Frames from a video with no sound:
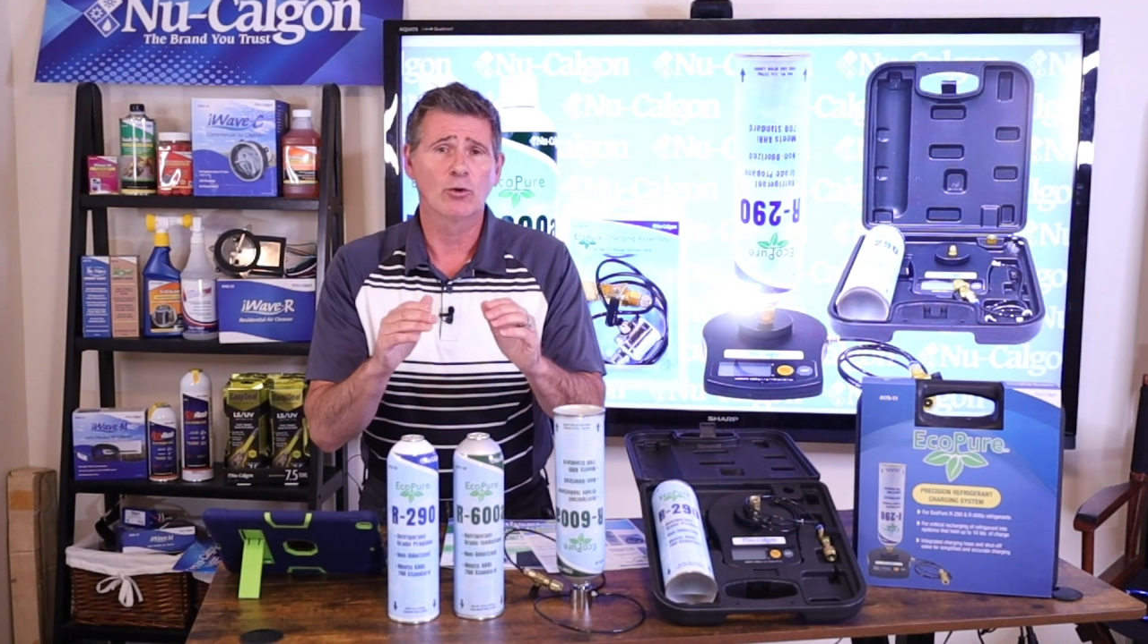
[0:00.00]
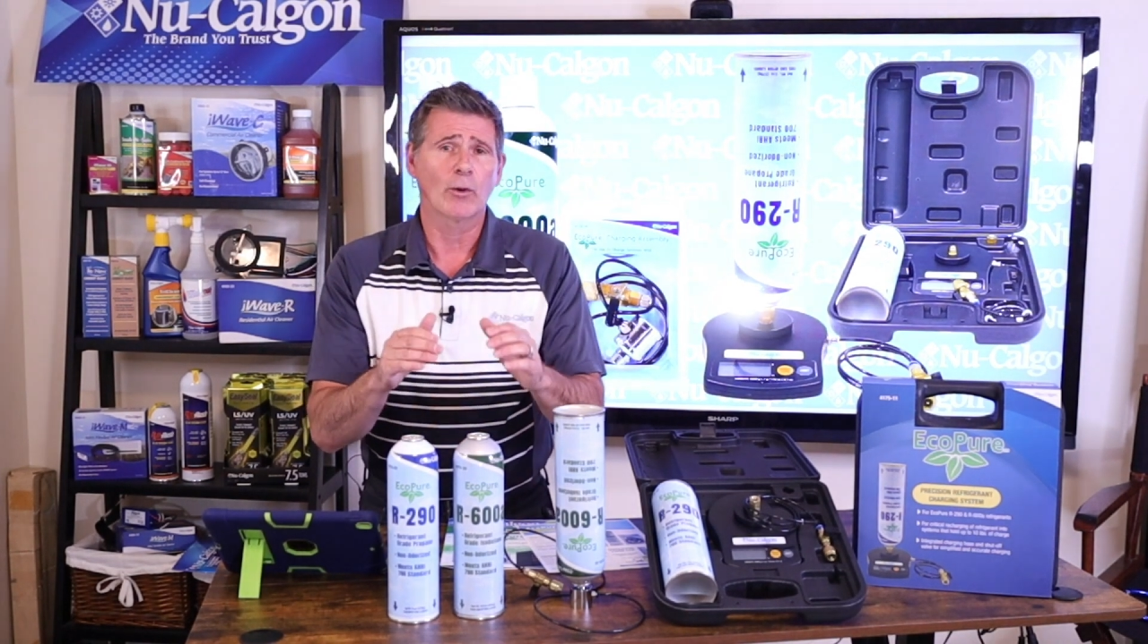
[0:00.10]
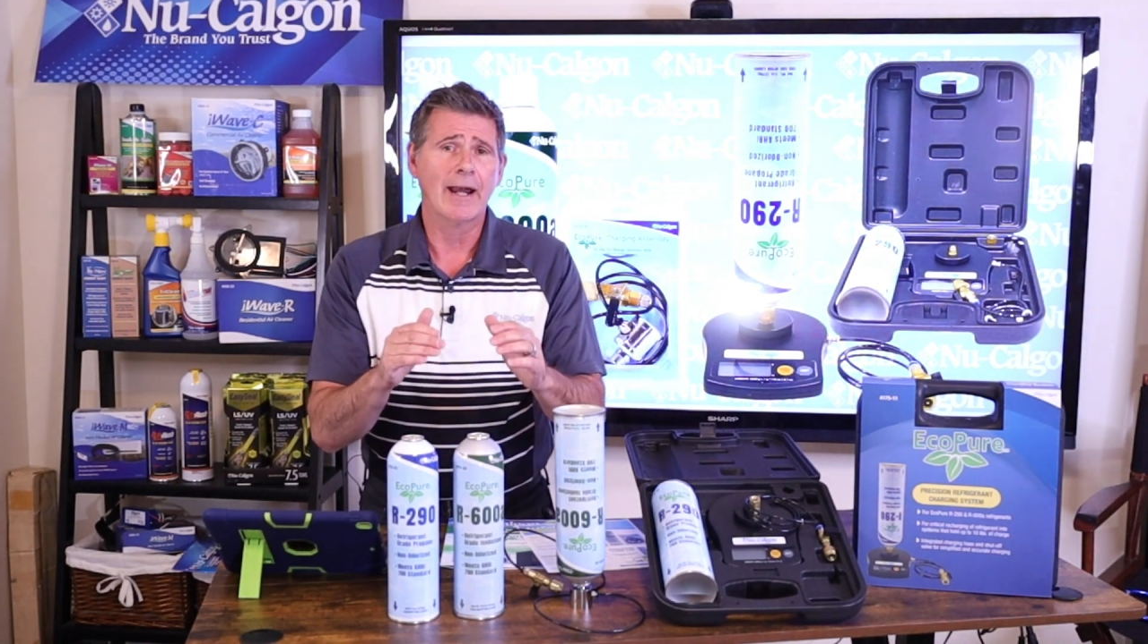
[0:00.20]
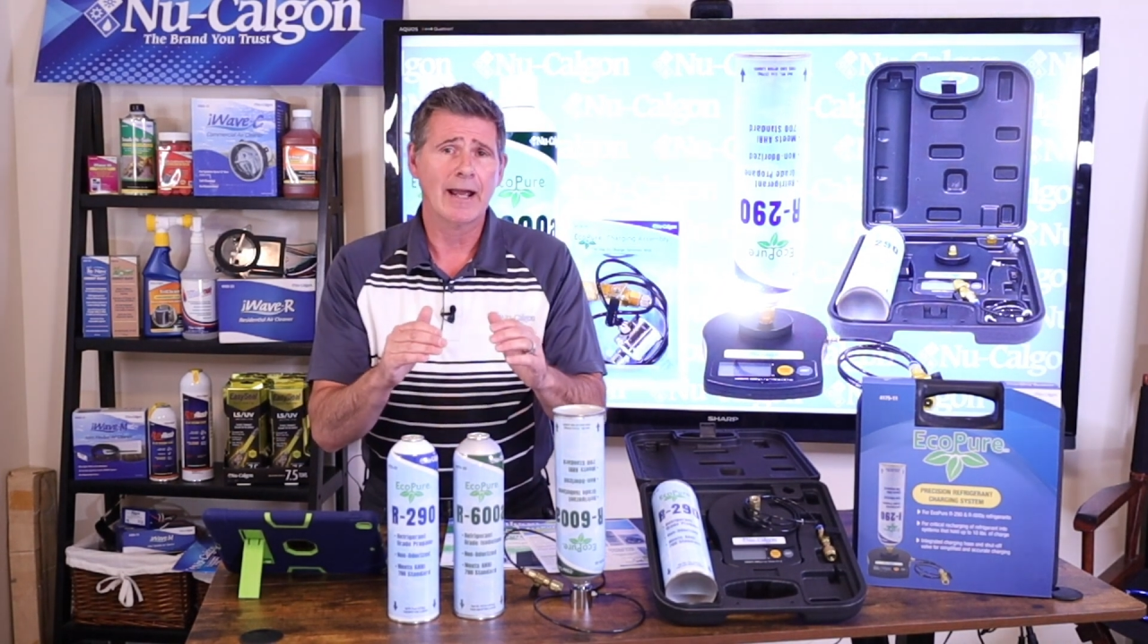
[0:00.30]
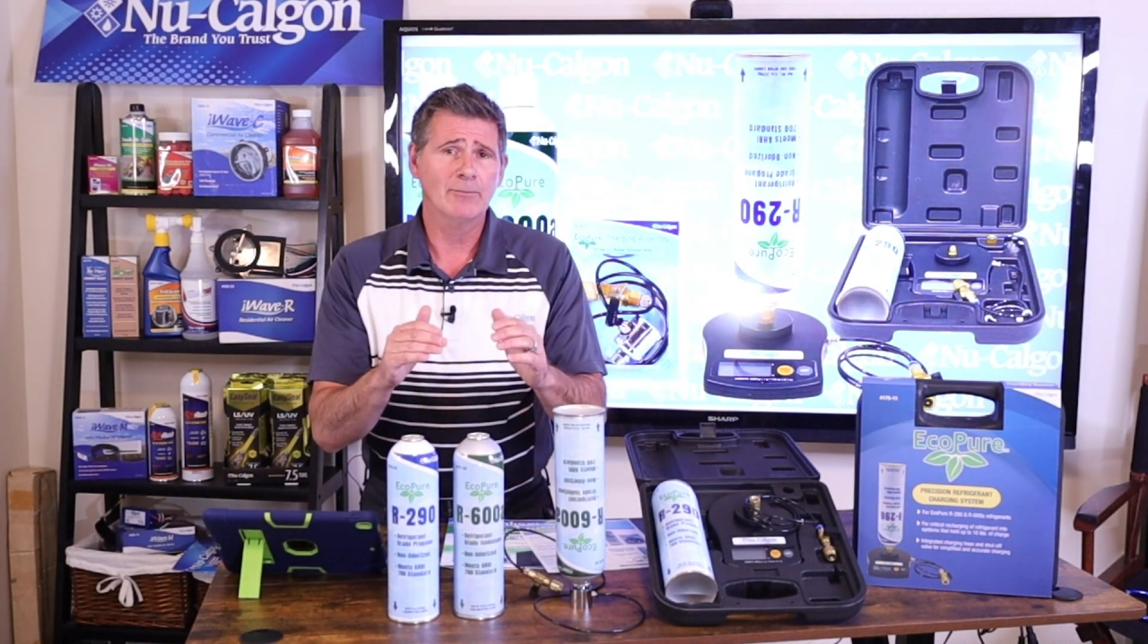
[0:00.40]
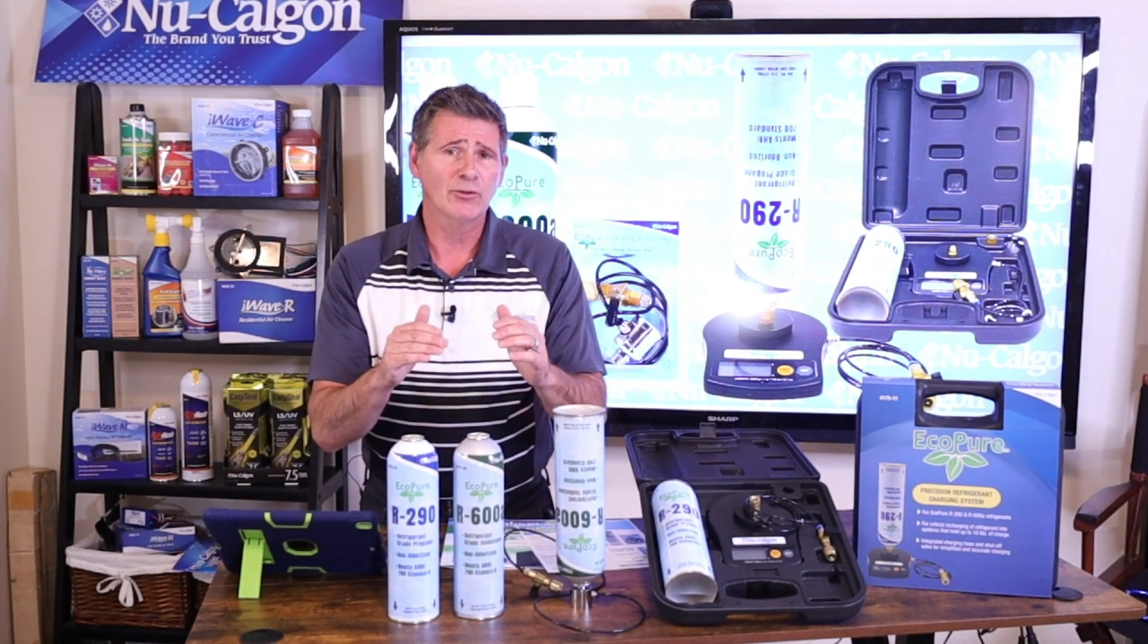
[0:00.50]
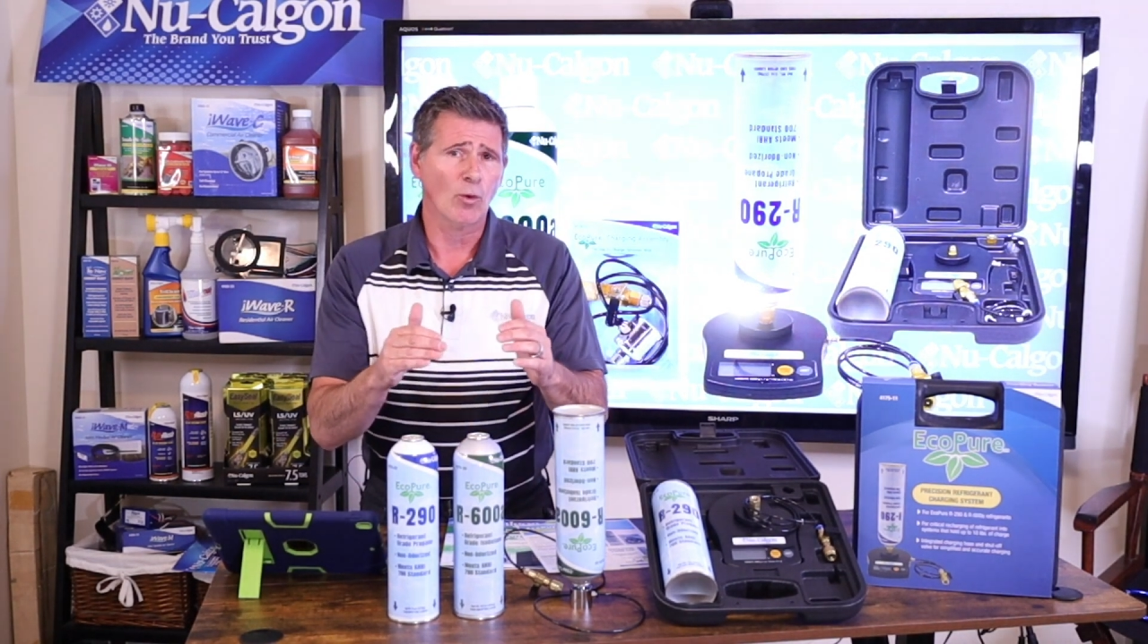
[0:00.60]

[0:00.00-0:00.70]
grams